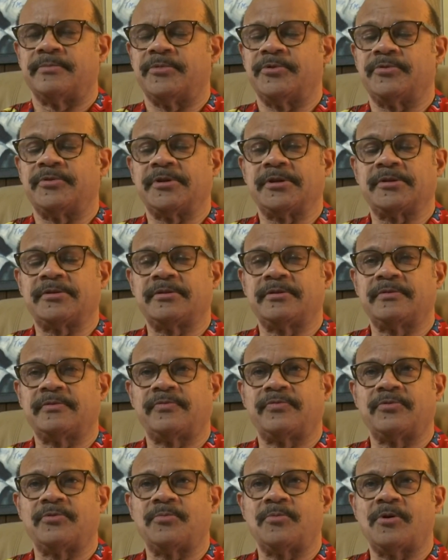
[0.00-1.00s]

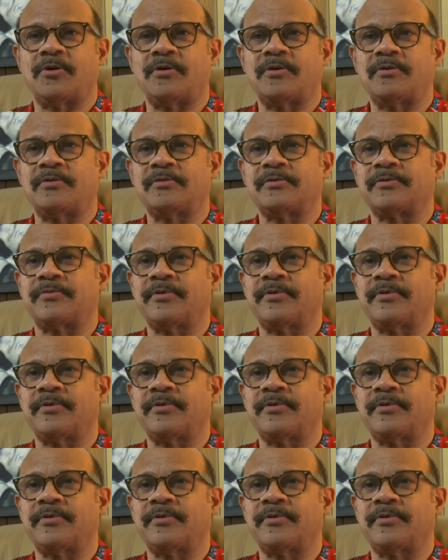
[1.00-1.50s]
musicians from all